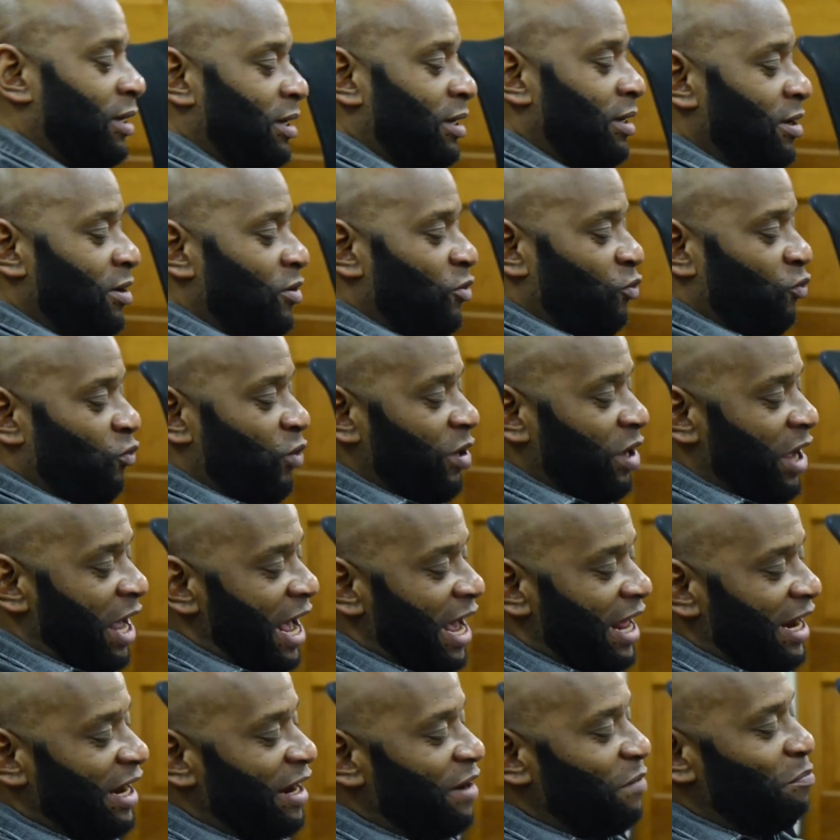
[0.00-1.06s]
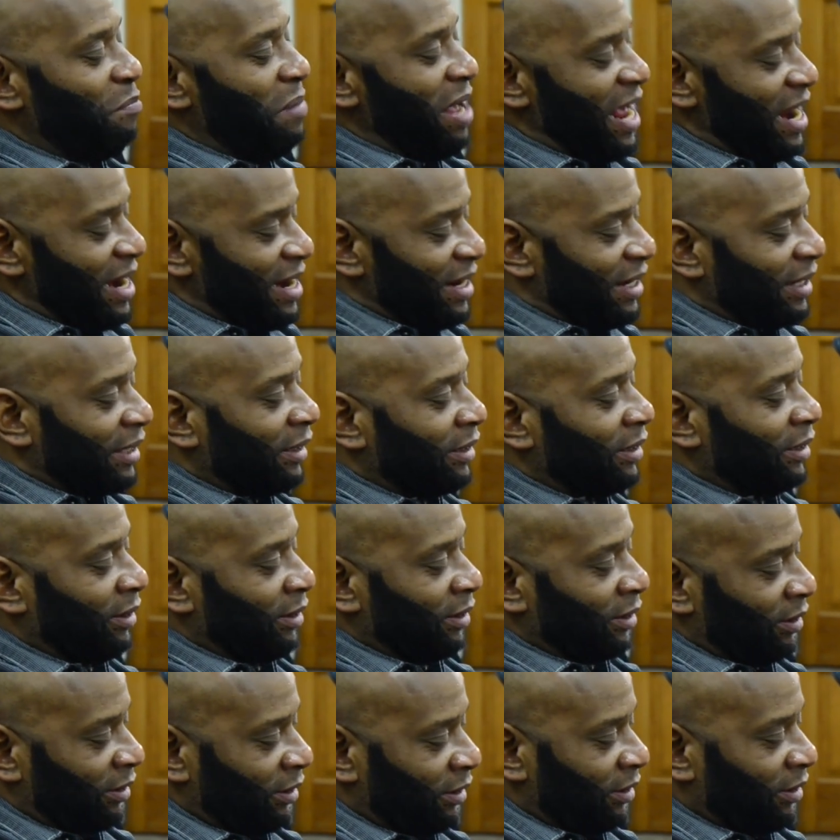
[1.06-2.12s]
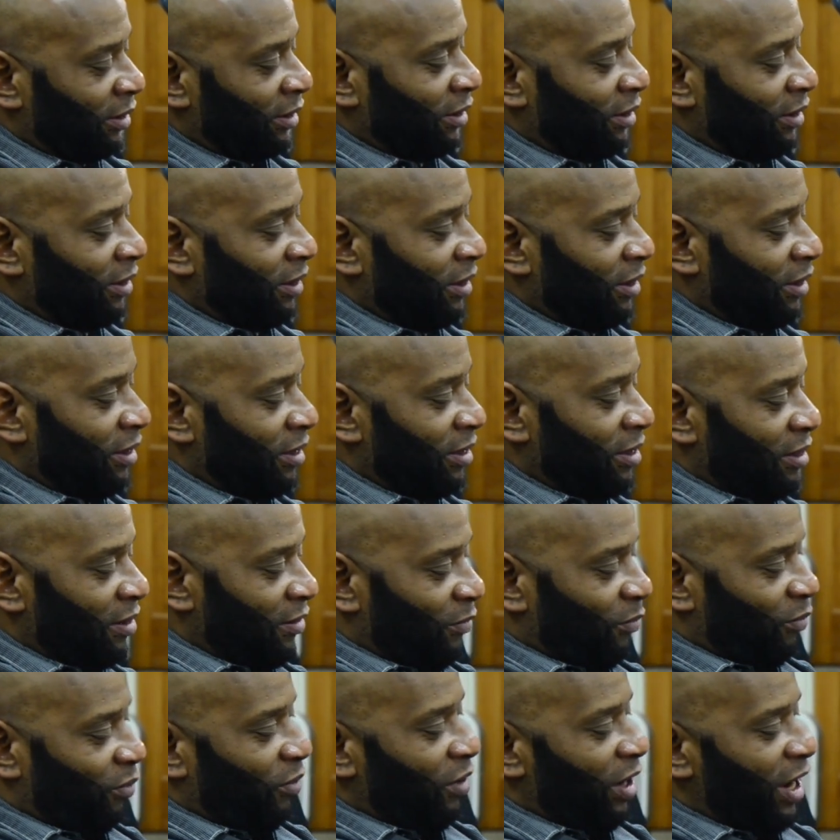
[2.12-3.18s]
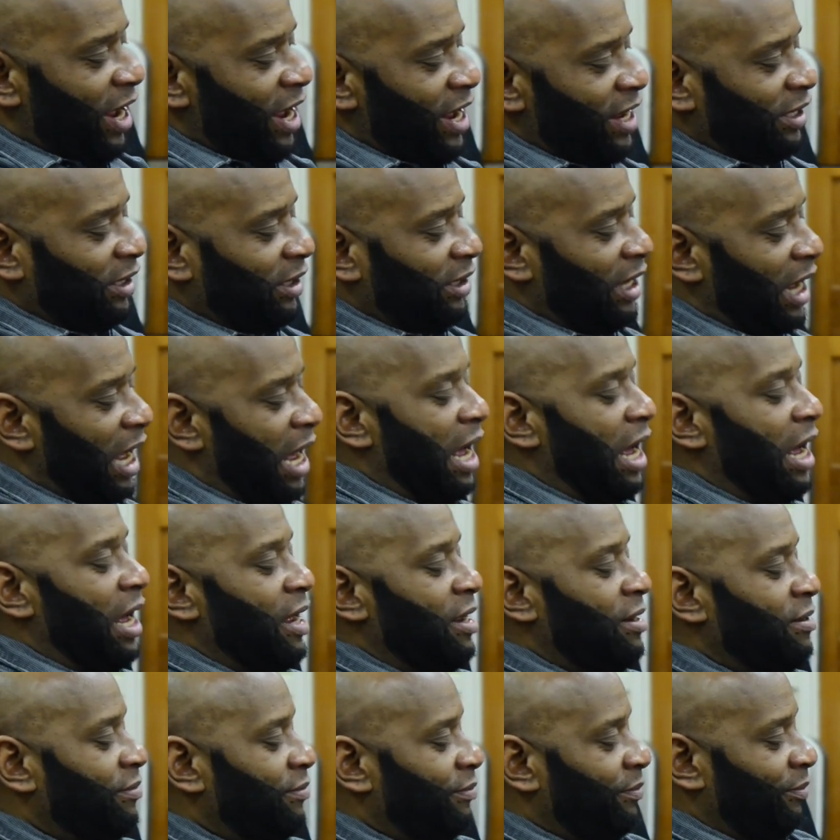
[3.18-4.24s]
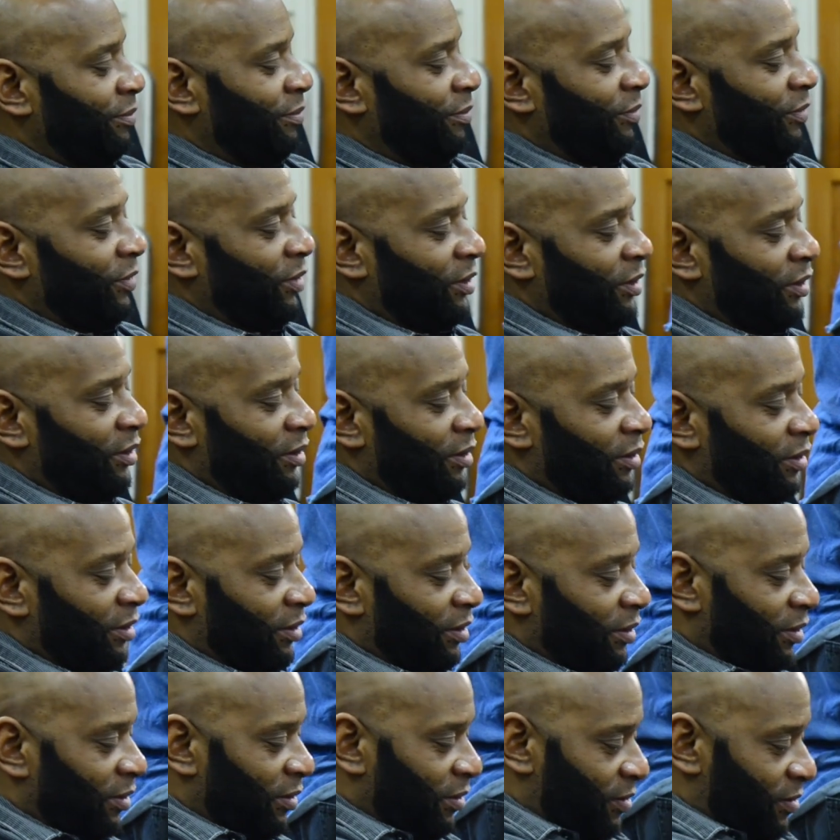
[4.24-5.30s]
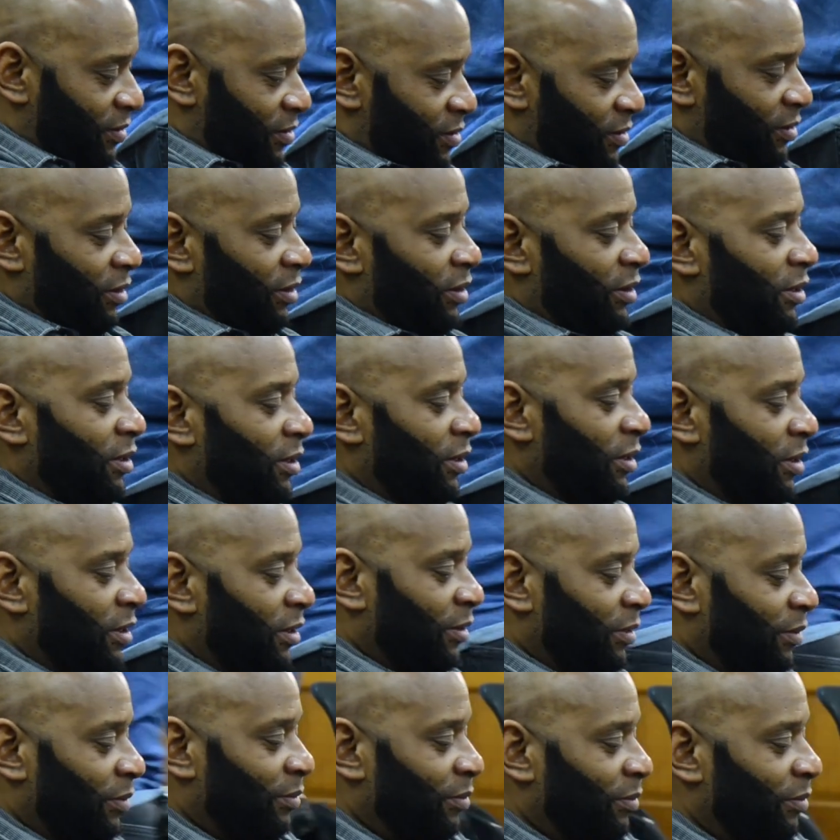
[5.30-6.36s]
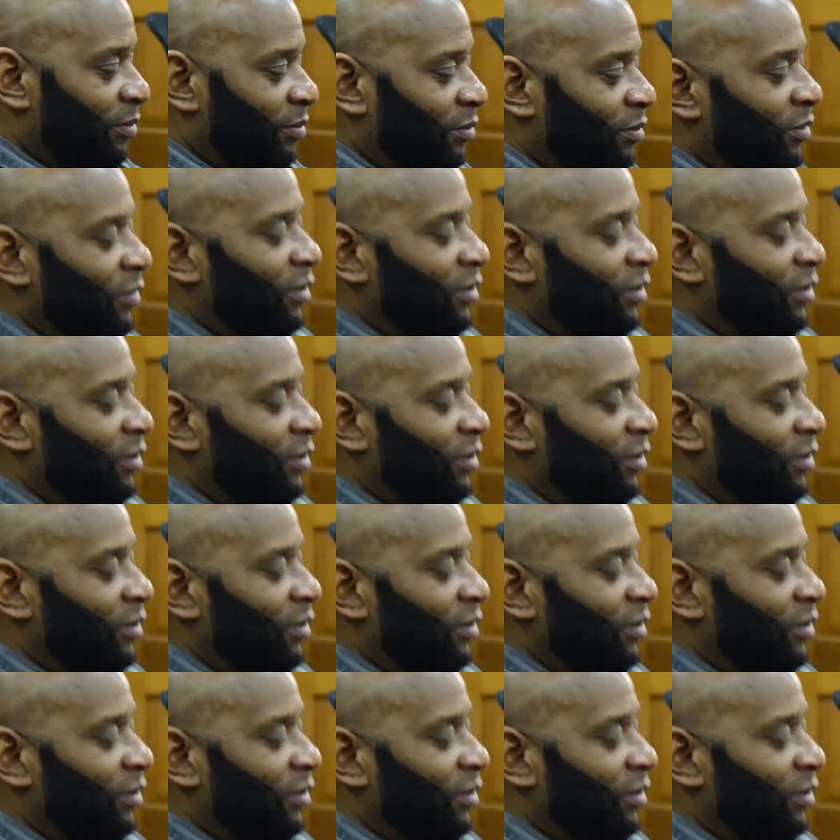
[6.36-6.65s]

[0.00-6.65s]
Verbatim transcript: and also Fridays from 12 until 2 in Building 33, Room 111. It's very hands-on.